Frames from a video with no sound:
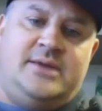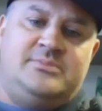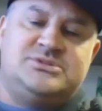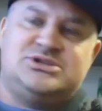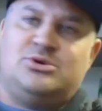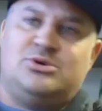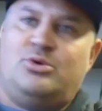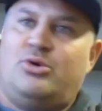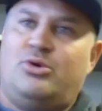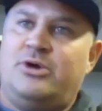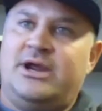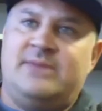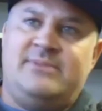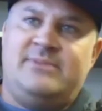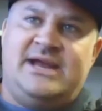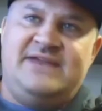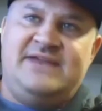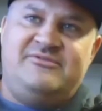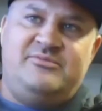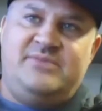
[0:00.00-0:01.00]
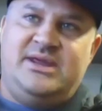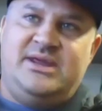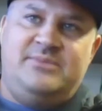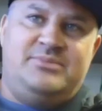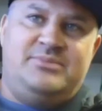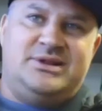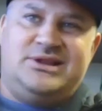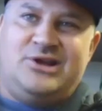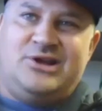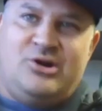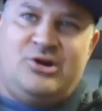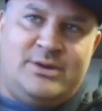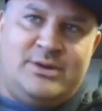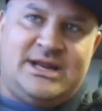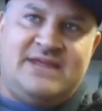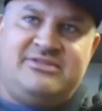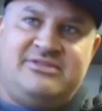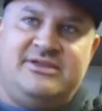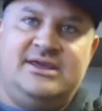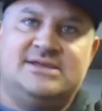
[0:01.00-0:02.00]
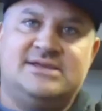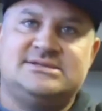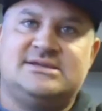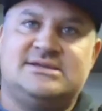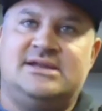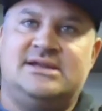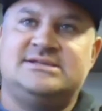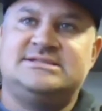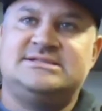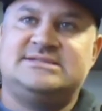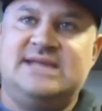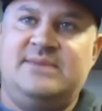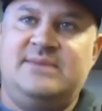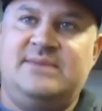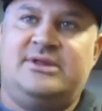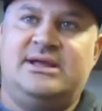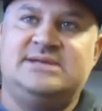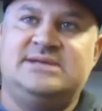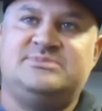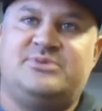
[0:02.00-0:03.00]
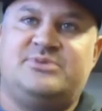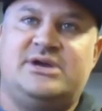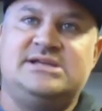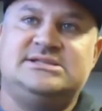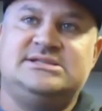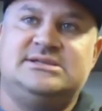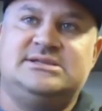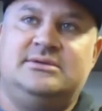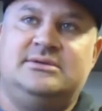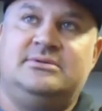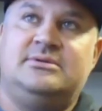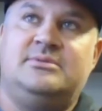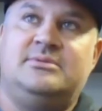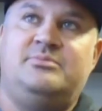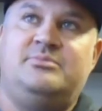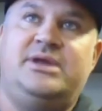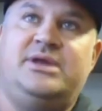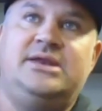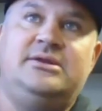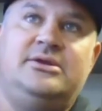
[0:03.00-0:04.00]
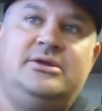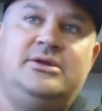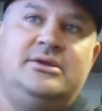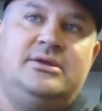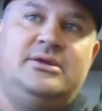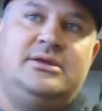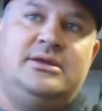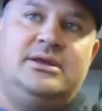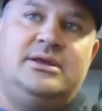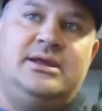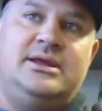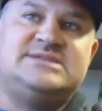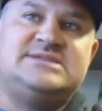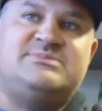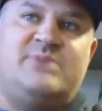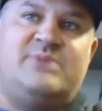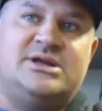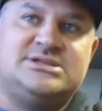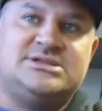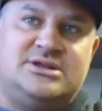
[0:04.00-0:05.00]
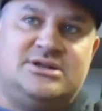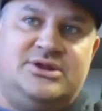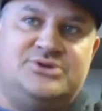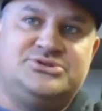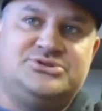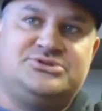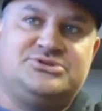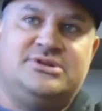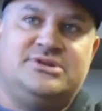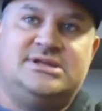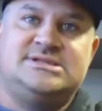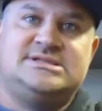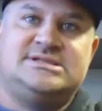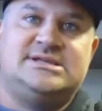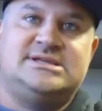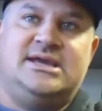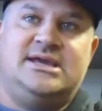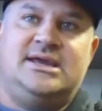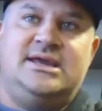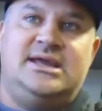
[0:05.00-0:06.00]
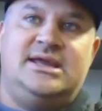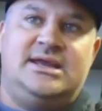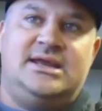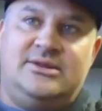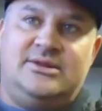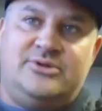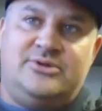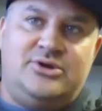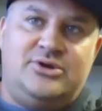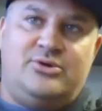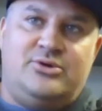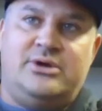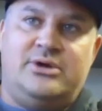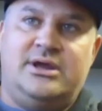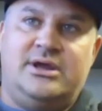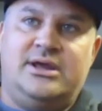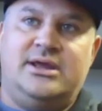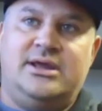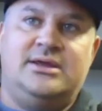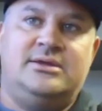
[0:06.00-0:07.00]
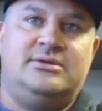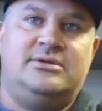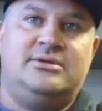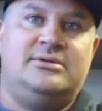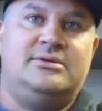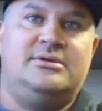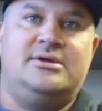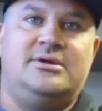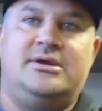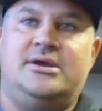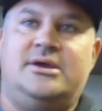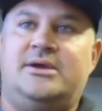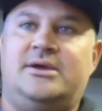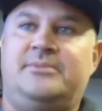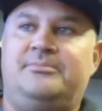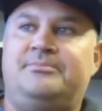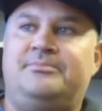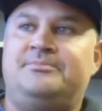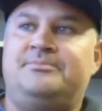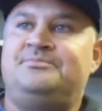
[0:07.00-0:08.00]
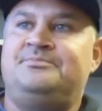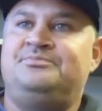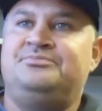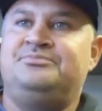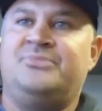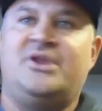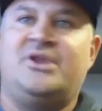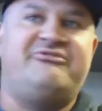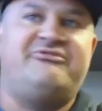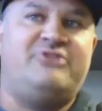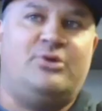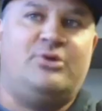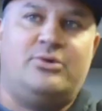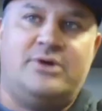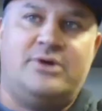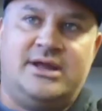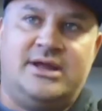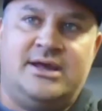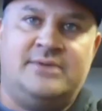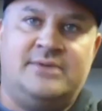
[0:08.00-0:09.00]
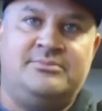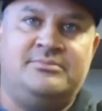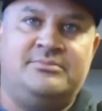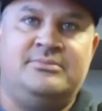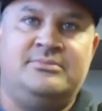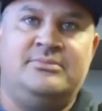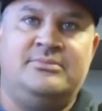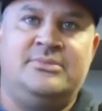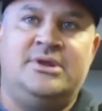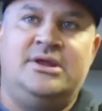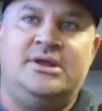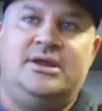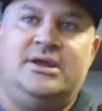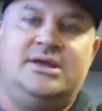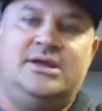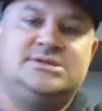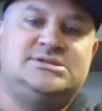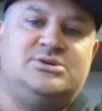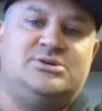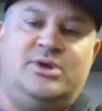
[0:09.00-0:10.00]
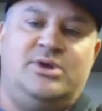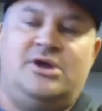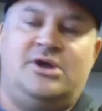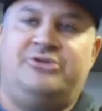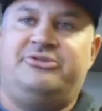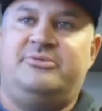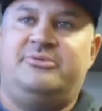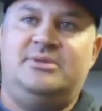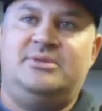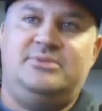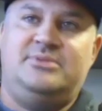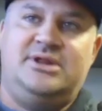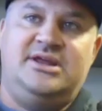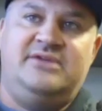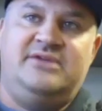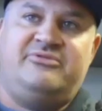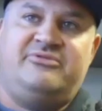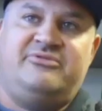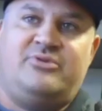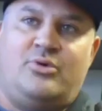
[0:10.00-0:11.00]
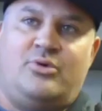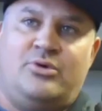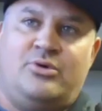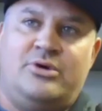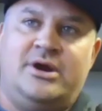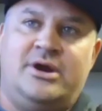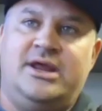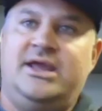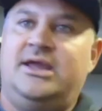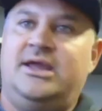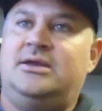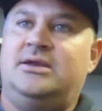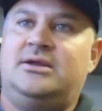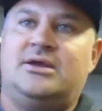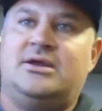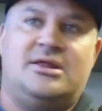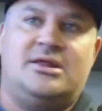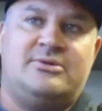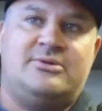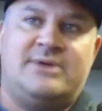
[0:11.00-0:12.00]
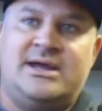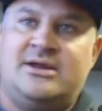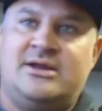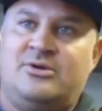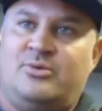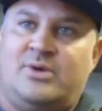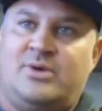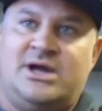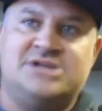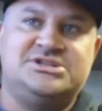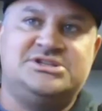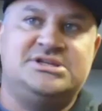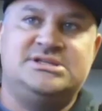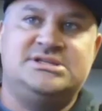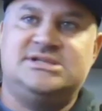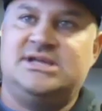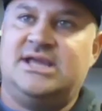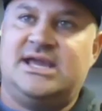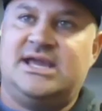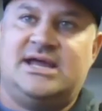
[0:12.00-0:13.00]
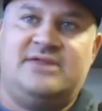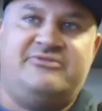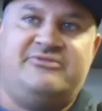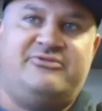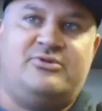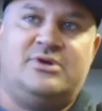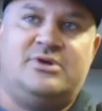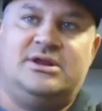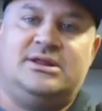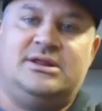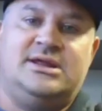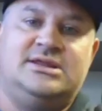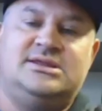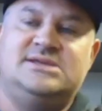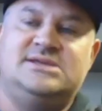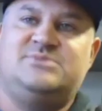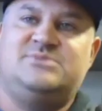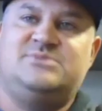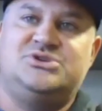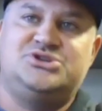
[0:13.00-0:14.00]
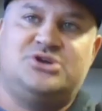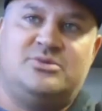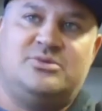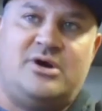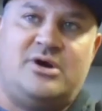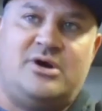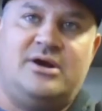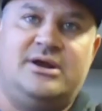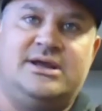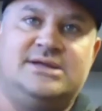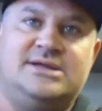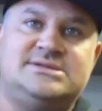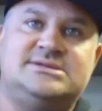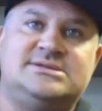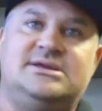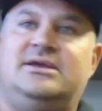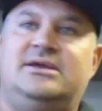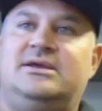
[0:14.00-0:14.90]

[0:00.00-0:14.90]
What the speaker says: So Oregon might even be below what I think is kind of stabilized pricing, but it's much closer than say an Illinois, Florida. And so we ultimately believe Oregon, Colorado, Washington, California, like these mature markets,